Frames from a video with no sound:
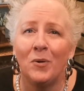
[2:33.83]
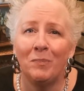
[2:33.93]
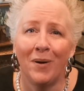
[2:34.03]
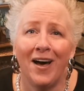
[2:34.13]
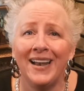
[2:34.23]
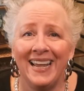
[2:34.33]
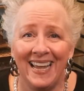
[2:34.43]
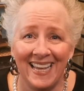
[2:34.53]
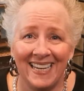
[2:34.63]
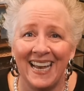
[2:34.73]
bought
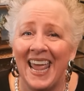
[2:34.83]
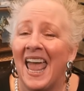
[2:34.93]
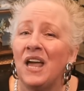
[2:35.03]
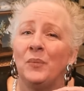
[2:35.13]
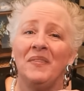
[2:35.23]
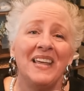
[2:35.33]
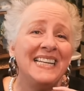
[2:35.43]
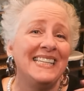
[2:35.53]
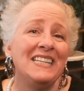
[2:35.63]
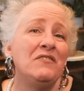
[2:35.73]
in, and when they
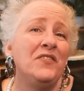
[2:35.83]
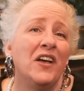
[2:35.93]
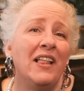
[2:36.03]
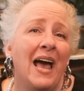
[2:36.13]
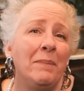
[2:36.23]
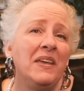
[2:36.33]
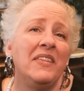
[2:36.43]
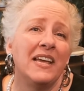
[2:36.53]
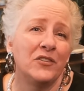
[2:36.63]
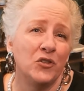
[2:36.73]
didn't feel happy,
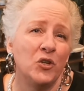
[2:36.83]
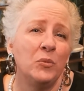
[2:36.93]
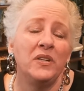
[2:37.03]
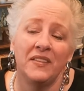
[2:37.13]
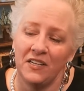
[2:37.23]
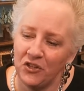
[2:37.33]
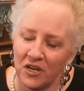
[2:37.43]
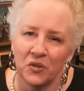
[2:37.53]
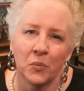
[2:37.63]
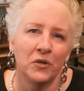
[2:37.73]
they assumed they
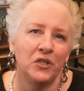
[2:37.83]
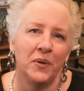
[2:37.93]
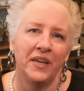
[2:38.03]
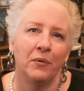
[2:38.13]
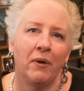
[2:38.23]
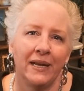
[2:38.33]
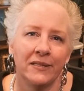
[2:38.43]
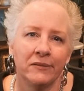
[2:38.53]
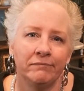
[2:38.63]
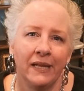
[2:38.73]
just weren't doing it
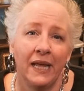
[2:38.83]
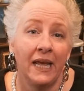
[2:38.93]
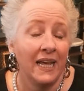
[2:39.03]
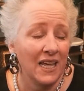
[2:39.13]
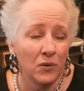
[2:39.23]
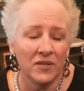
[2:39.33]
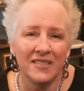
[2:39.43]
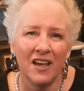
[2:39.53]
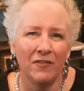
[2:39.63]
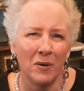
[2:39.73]
right. It was
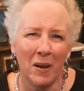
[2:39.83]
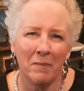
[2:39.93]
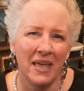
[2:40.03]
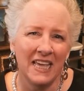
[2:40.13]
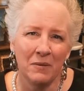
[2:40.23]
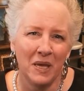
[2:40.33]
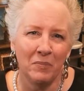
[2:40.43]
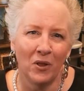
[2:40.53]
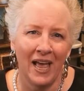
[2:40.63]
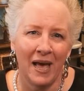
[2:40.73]
never about making
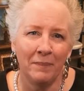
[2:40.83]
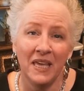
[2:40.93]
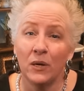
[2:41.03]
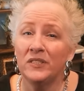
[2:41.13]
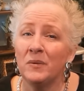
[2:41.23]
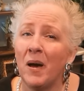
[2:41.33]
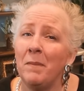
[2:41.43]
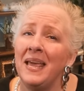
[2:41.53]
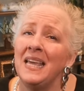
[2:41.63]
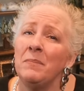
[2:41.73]
people happy. It was about
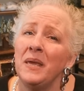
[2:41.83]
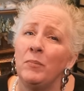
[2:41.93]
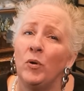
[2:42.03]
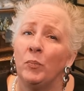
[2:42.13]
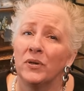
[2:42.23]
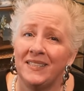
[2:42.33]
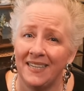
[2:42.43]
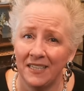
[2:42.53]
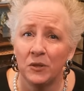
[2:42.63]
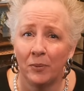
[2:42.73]
making people
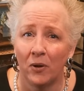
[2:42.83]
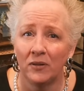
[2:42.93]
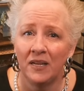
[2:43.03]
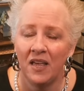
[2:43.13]
predictable.